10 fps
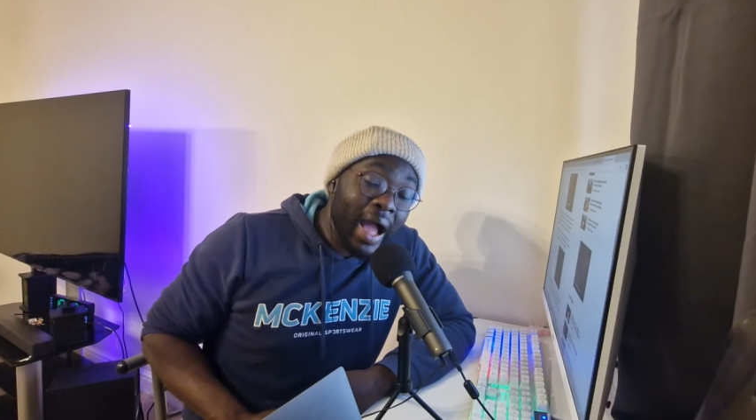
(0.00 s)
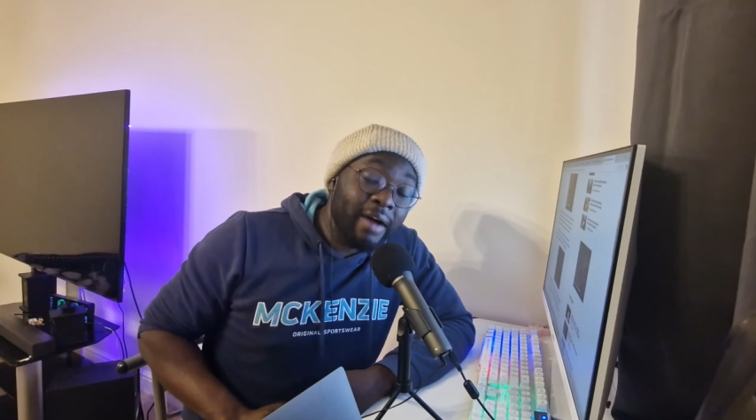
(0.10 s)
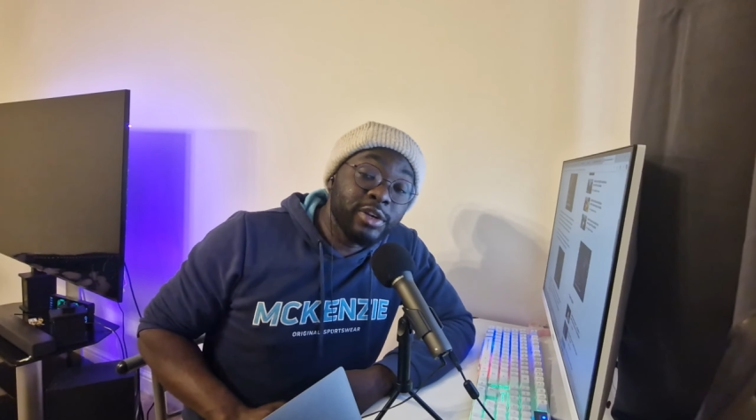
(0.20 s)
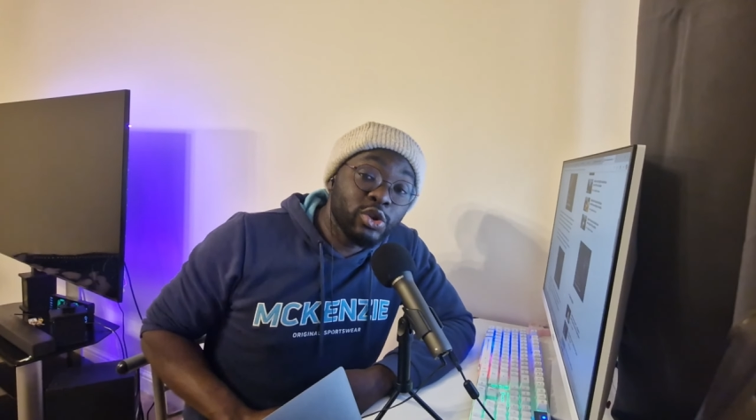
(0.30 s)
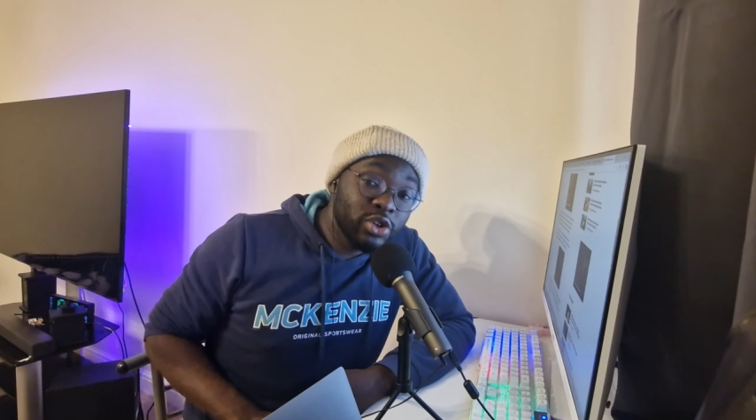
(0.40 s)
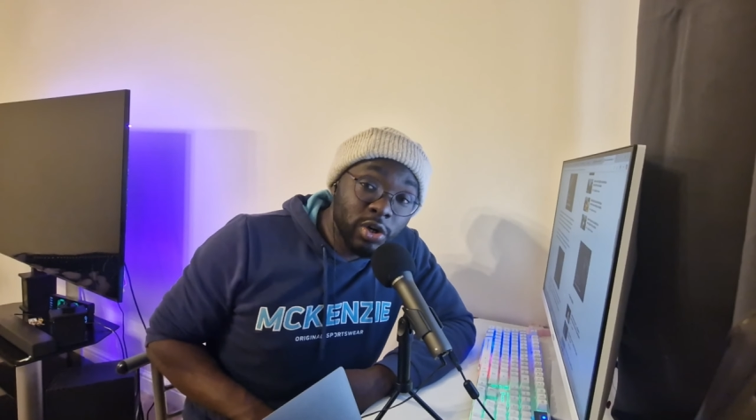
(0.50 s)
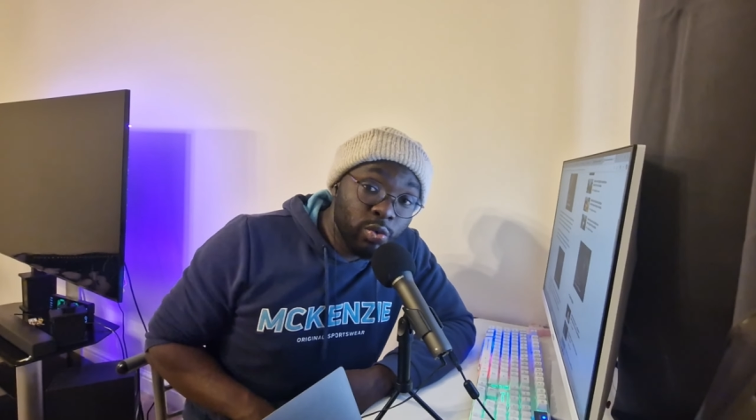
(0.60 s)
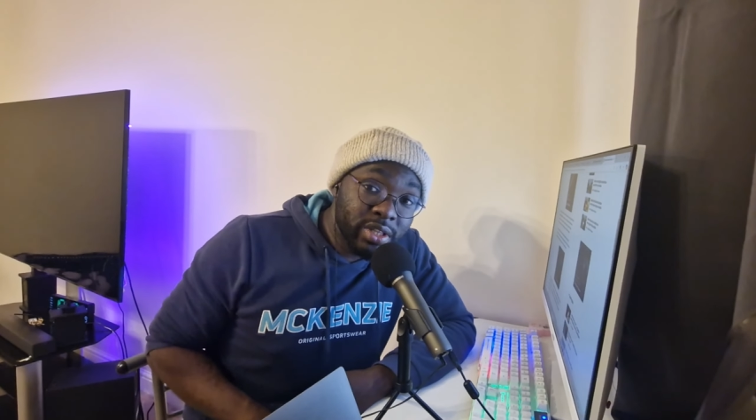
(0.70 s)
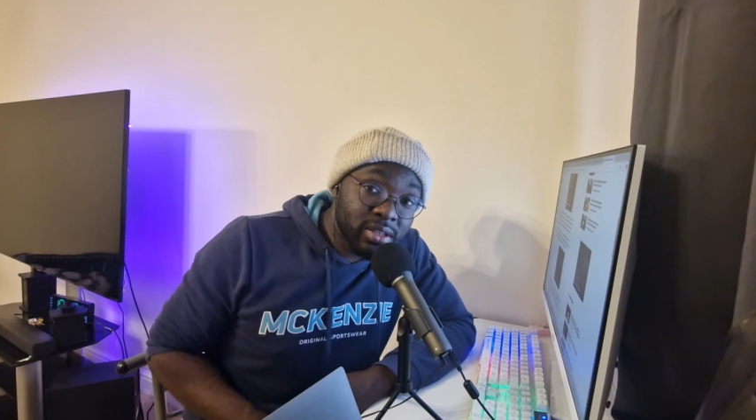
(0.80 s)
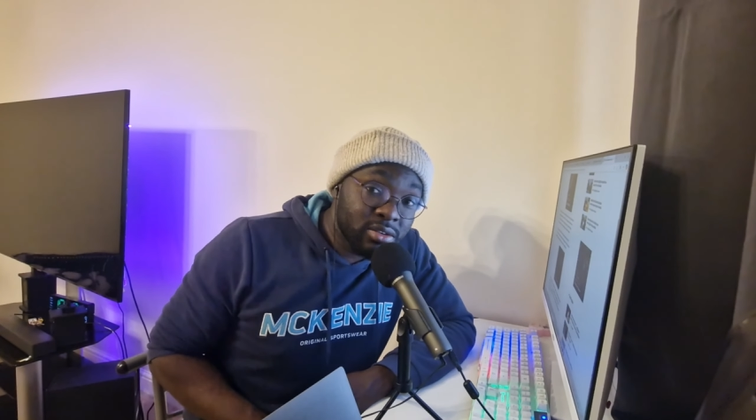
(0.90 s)
having to deal
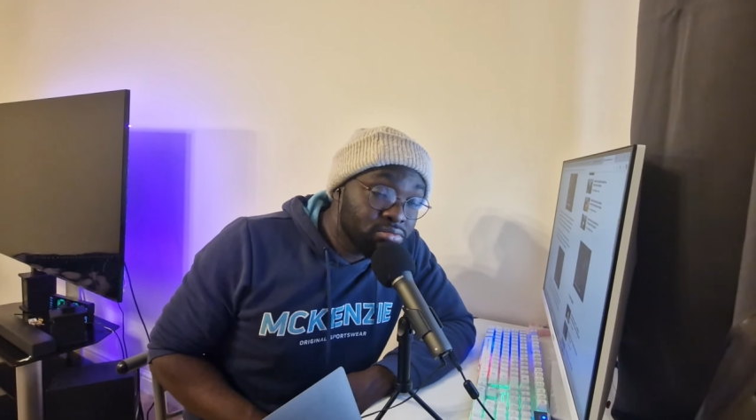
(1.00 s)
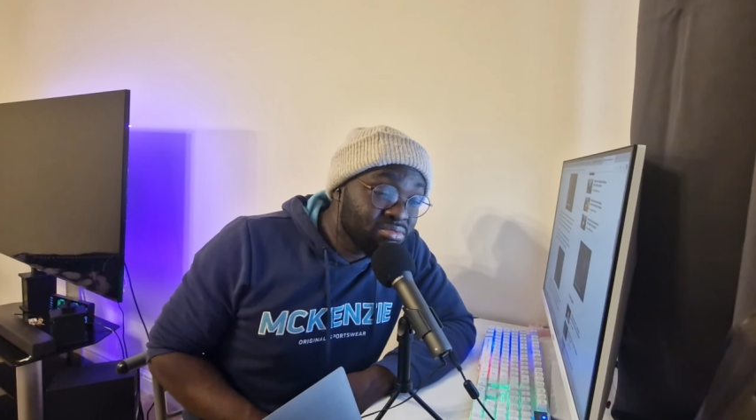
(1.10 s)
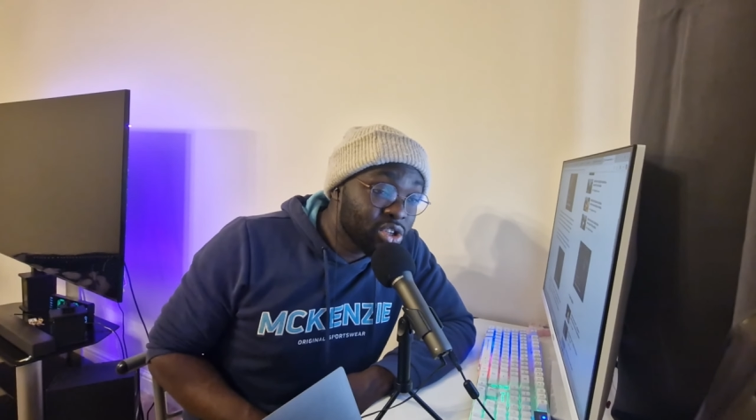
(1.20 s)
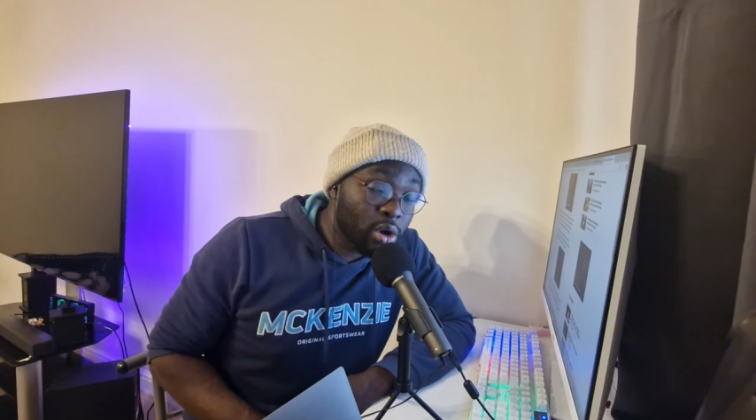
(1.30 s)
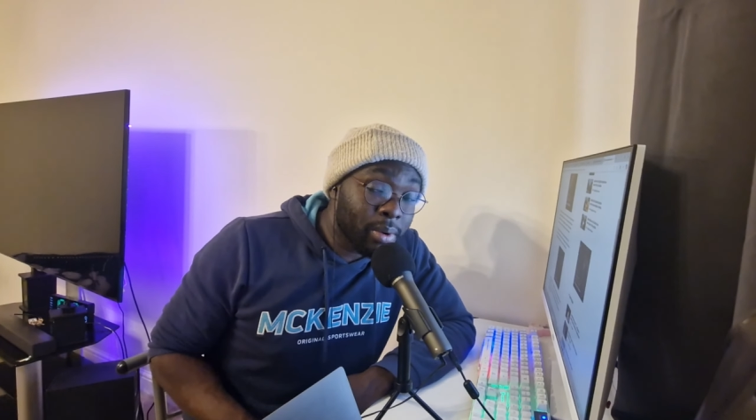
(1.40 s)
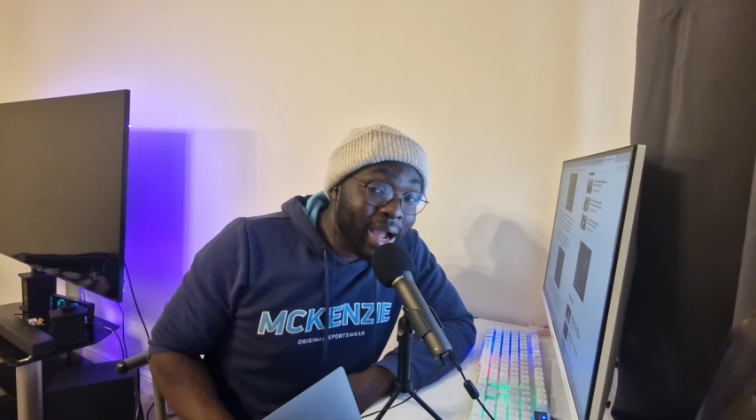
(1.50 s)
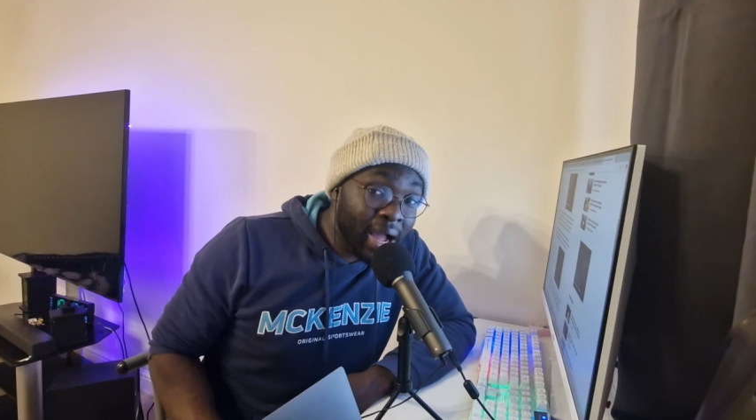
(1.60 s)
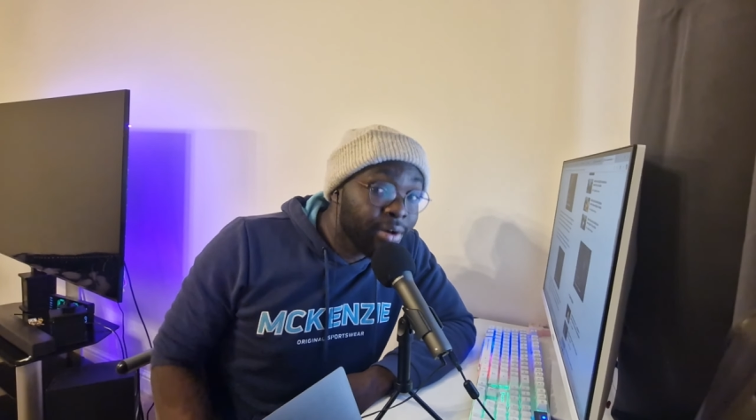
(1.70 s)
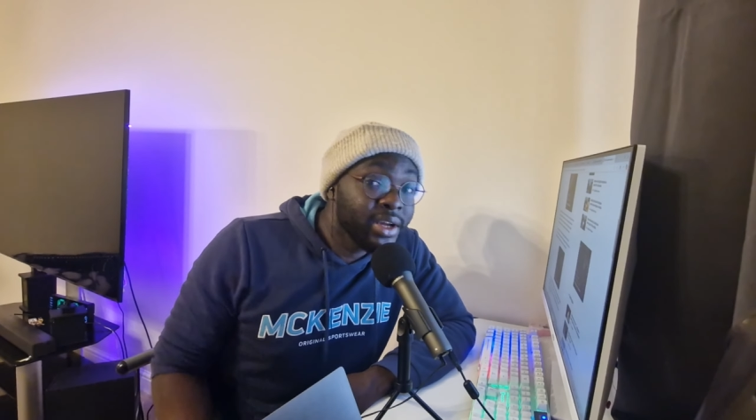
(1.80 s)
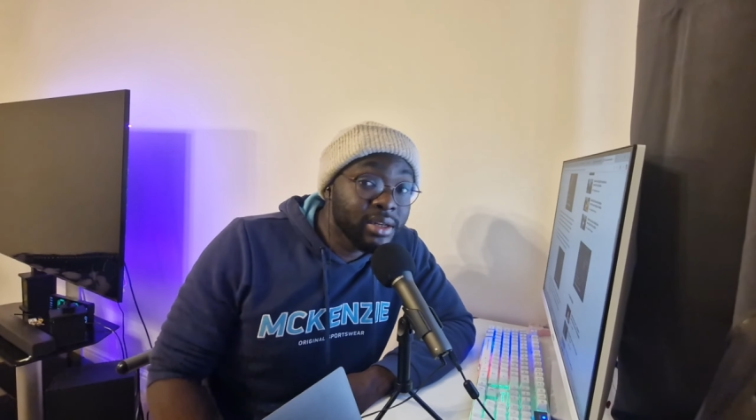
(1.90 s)
with some
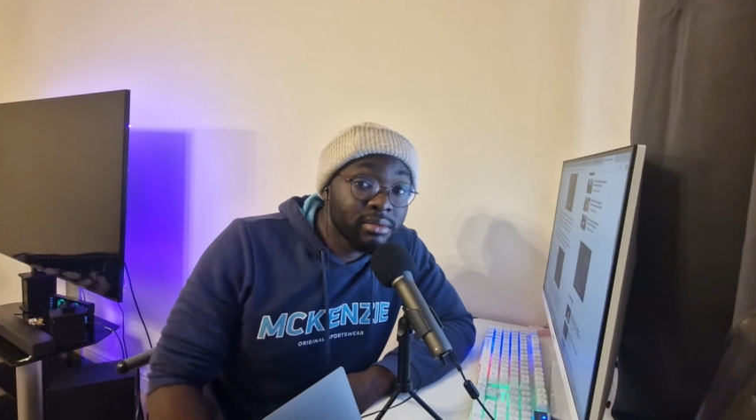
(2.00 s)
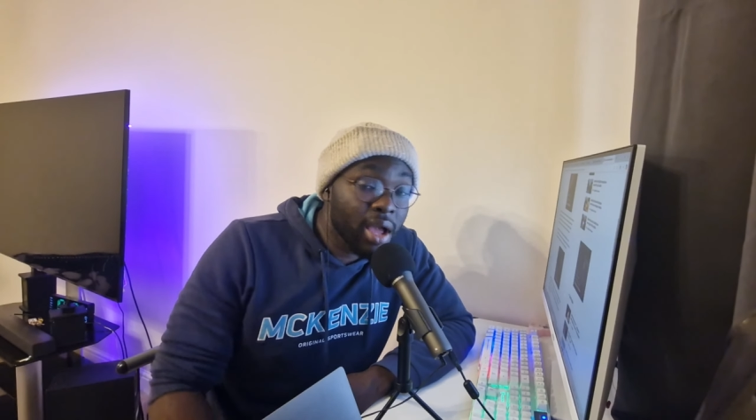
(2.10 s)
carrying